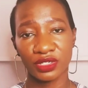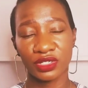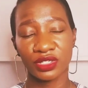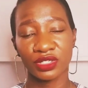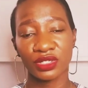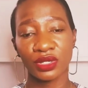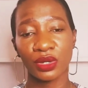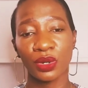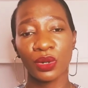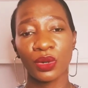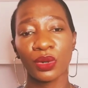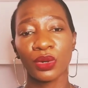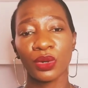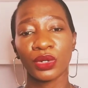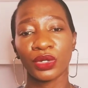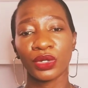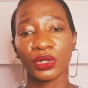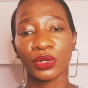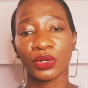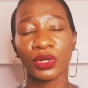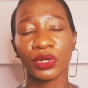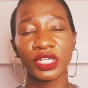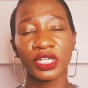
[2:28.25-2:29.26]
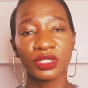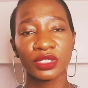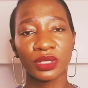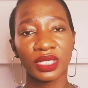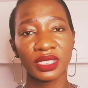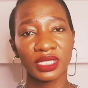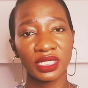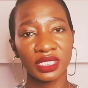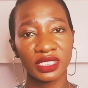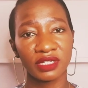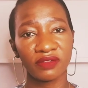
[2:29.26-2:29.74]
So you're going to
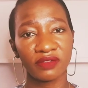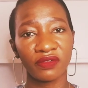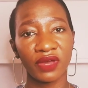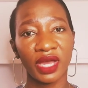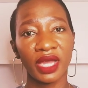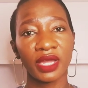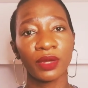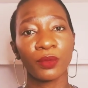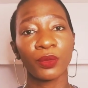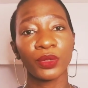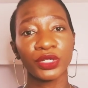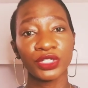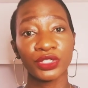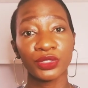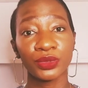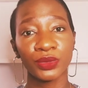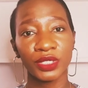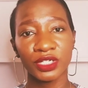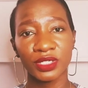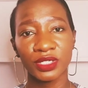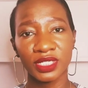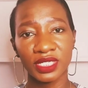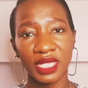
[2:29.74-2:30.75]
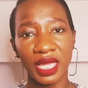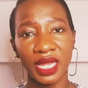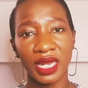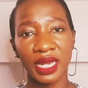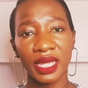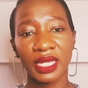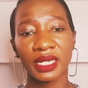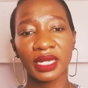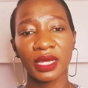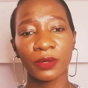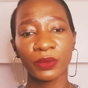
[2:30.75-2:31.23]
identify what you want to sell,
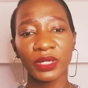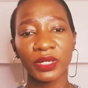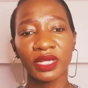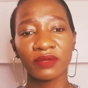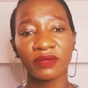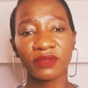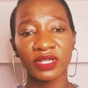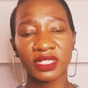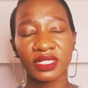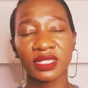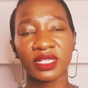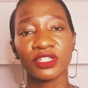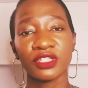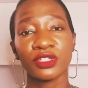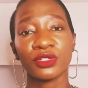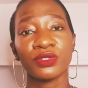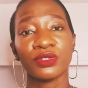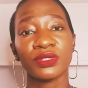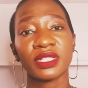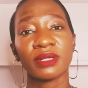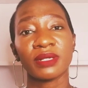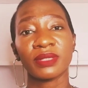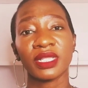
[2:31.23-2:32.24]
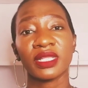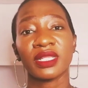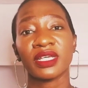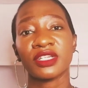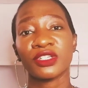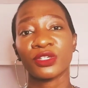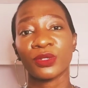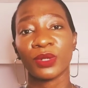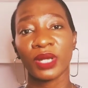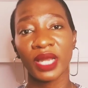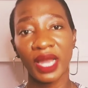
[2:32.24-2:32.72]
and I would advise that you do something
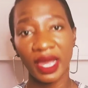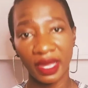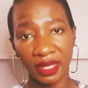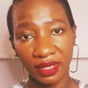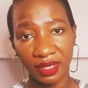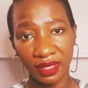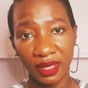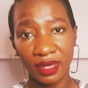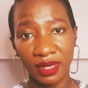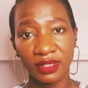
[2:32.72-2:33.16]
that you like.